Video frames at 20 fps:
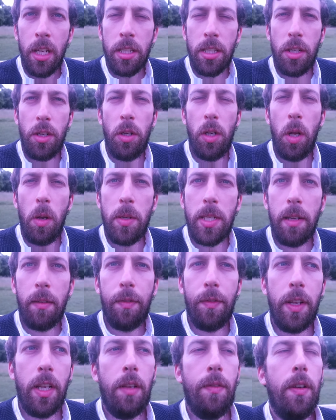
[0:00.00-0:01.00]
So you lose
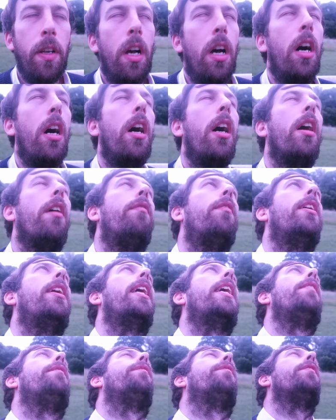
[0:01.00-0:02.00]
everything, you think, ah, oh,
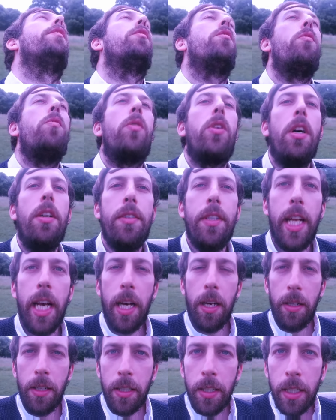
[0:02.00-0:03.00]
relief, it's all gone
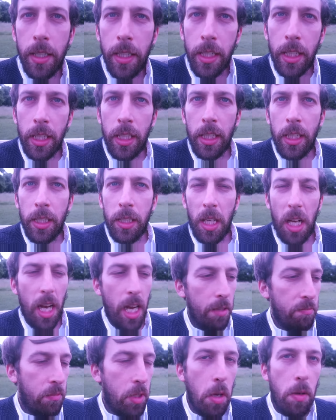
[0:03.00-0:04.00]
now.
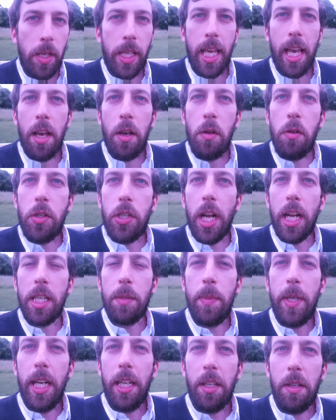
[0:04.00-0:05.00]
Ah, I don't care who
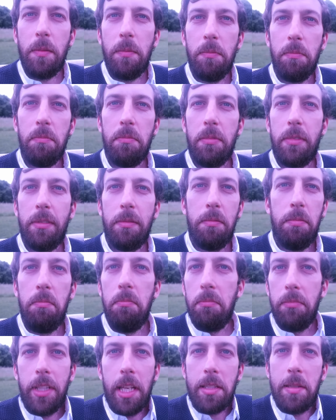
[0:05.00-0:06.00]
judged me, I don't
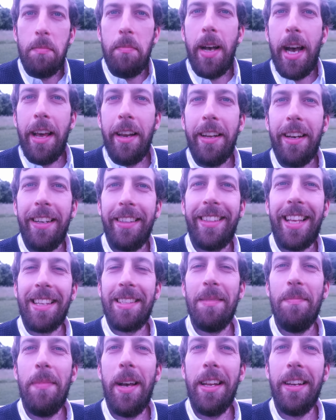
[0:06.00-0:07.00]
doesn't matter, it
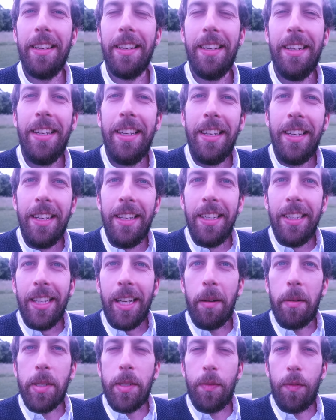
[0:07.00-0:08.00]
doesn't matter.
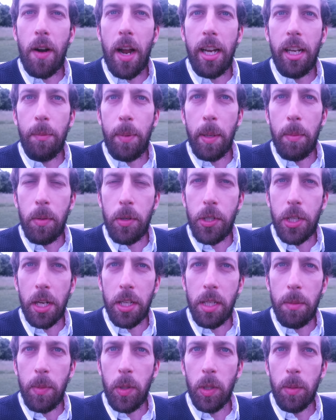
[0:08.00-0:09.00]
I was frightened of people
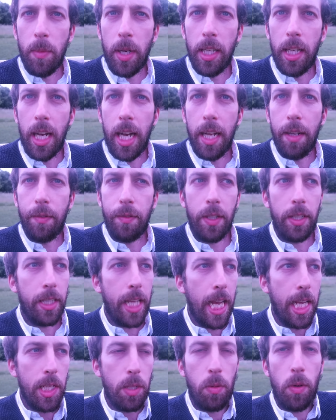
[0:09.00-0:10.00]
judging me all my life.
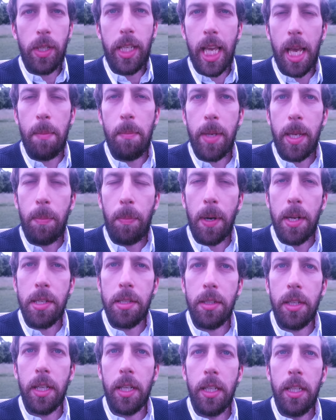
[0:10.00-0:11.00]
That's what kept me
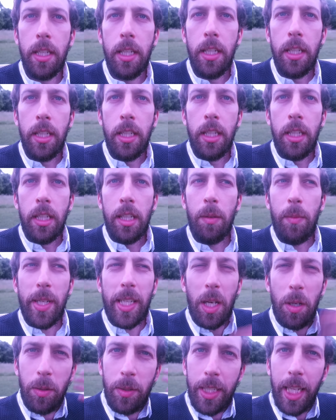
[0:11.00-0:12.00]
prisoner. And we
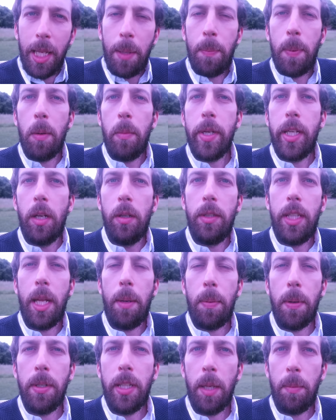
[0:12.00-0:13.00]
go deeper, we go
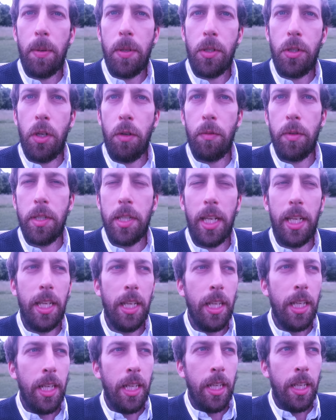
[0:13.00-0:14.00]
deeper and deeper in truth. We say,
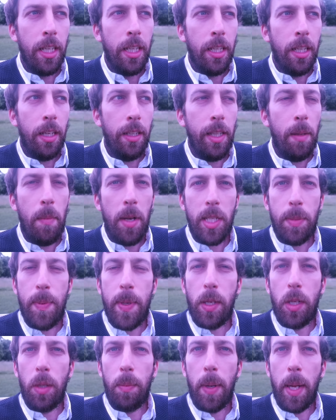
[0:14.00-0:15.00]
oh, there must
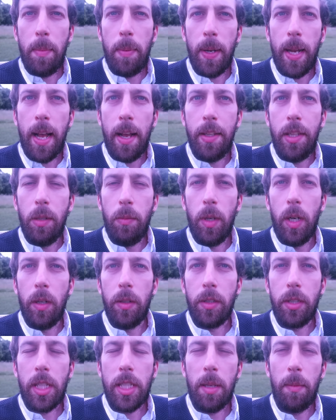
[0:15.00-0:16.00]
be good people out in the
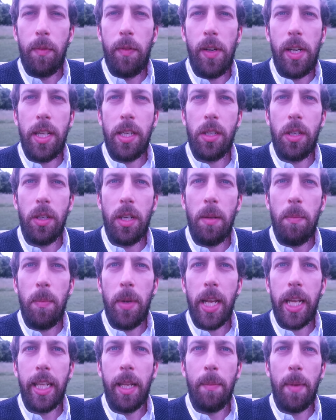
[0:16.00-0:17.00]
world because I'm feeling good in
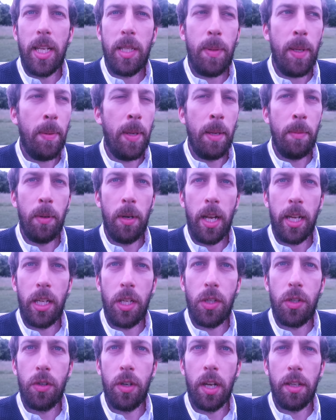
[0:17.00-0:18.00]
me. There must be people I
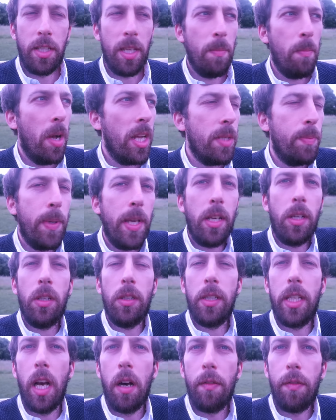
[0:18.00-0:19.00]
can trust. There must be a
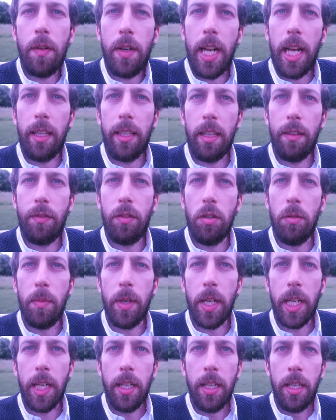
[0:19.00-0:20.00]
good girlfriend out there for
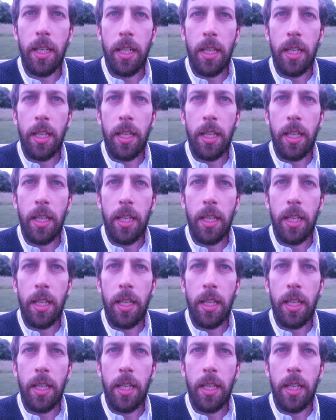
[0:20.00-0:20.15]
me.